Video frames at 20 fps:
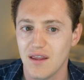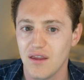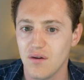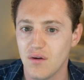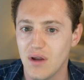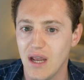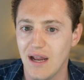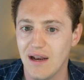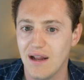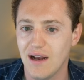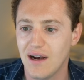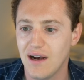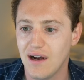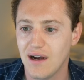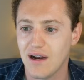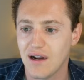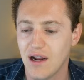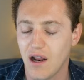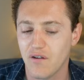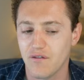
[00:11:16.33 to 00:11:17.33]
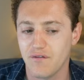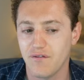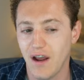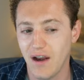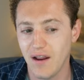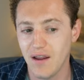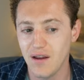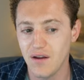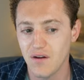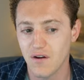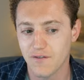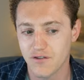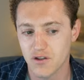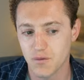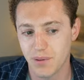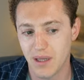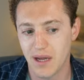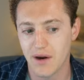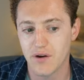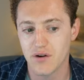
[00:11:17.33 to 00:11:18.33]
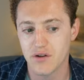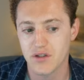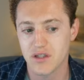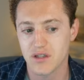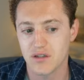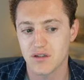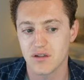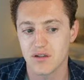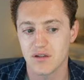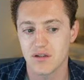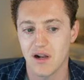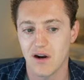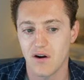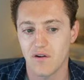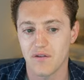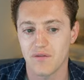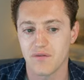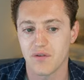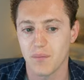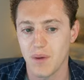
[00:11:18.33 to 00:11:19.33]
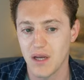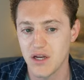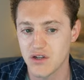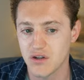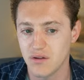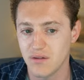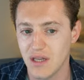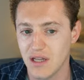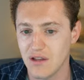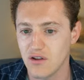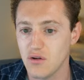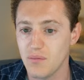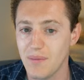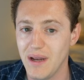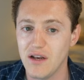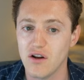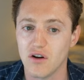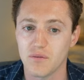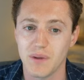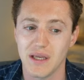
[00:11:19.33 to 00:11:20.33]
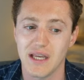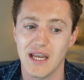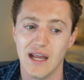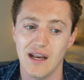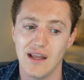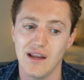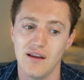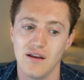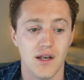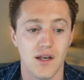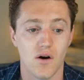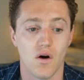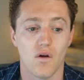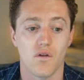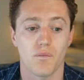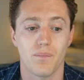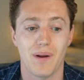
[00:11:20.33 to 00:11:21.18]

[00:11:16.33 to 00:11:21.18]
You get kind of vetting of suppliers and a lot of information that you may not be getting in other